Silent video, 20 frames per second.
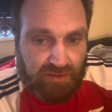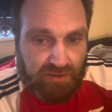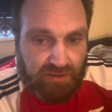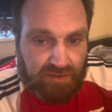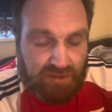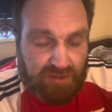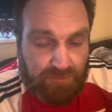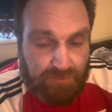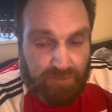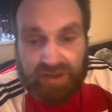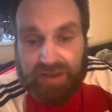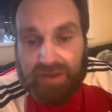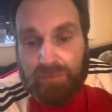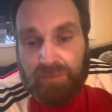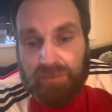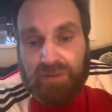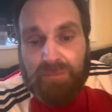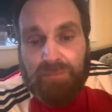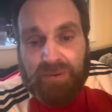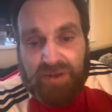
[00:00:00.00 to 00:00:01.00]
Spain
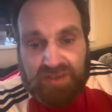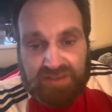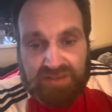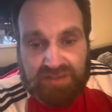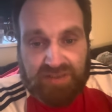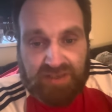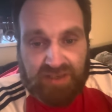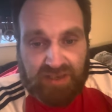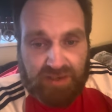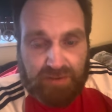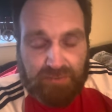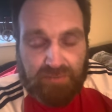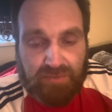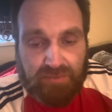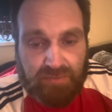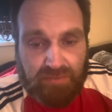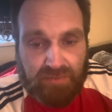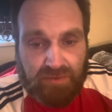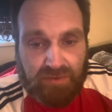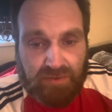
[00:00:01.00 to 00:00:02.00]
were the best team
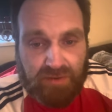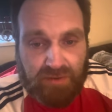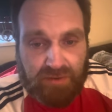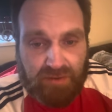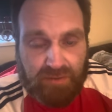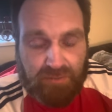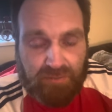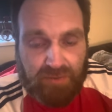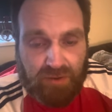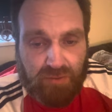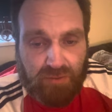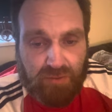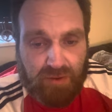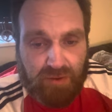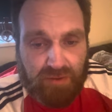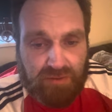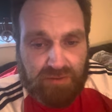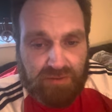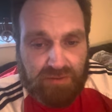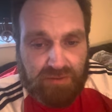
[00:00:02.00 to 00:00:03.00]
in them
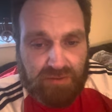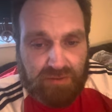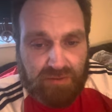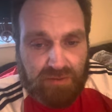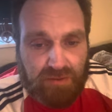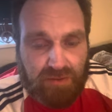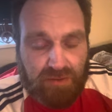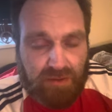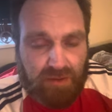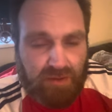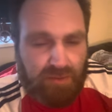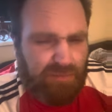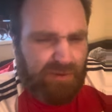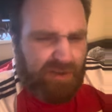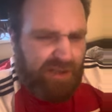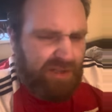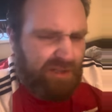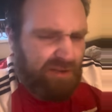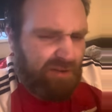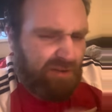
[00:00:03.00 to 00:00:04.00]
Euros. But
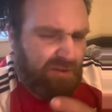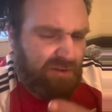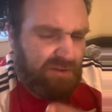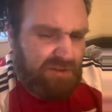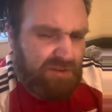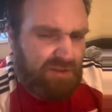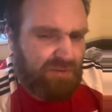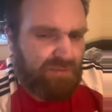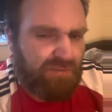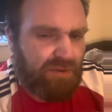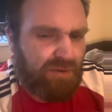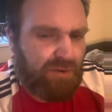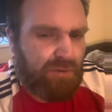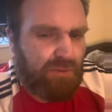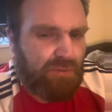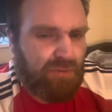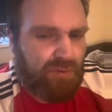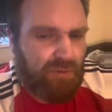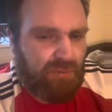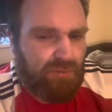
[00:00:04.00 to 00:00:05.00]
England got to the
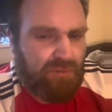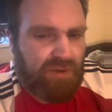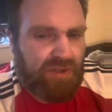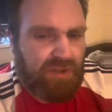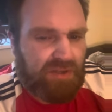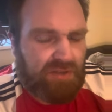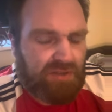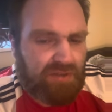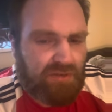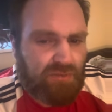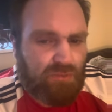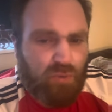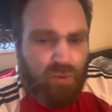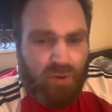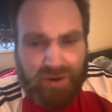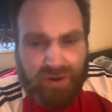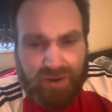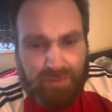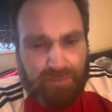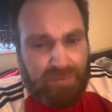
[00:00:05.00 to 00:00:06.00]
final for a reason.
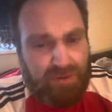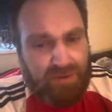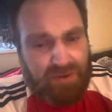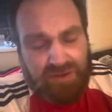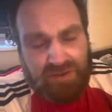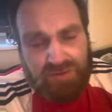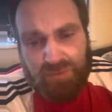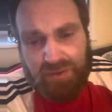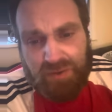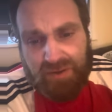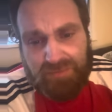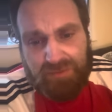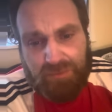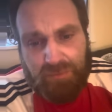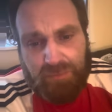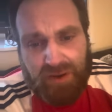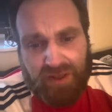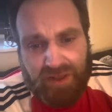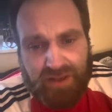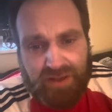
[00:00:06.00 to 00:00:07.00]
Why? Because we have the
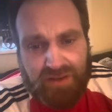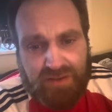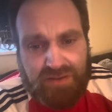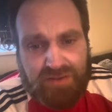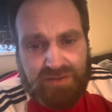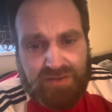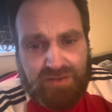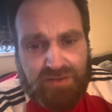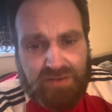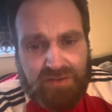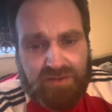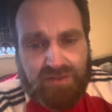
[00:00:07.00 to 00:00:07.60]
players.